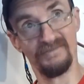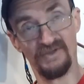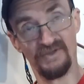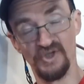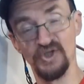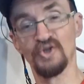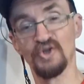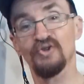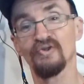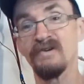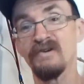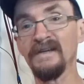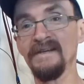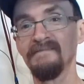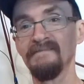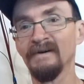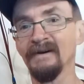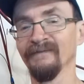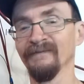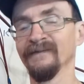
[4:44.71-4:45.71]

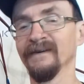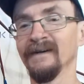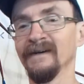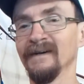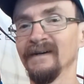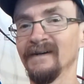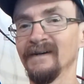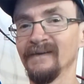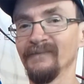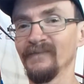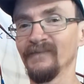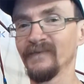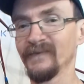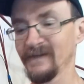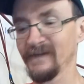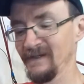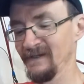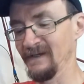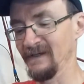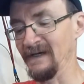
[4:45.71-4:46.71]
stream of
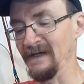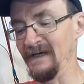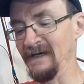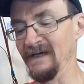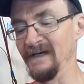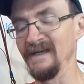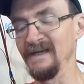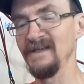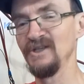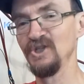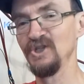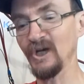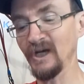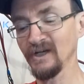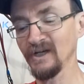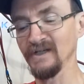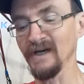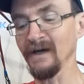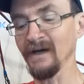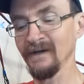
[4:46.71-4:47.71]

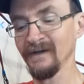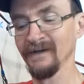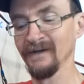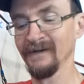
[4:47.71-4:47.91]
ejecta